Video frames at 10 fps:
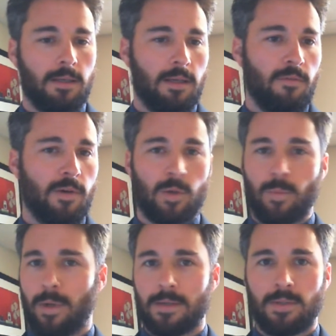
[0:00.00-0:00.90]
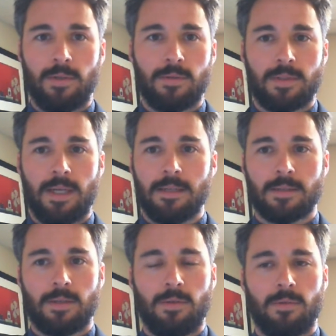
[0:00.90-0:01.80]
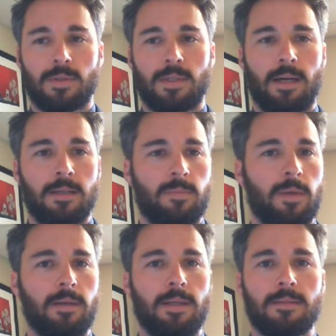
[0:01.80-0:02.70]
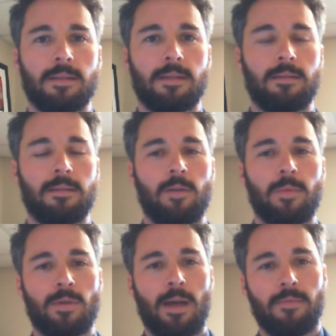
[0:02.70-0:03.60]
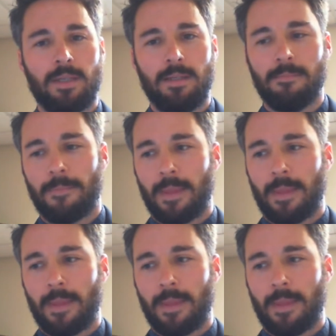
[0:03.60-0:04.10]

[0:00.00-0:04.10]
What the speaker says: a federal prosecutor's desk who's got experience in human trafficking,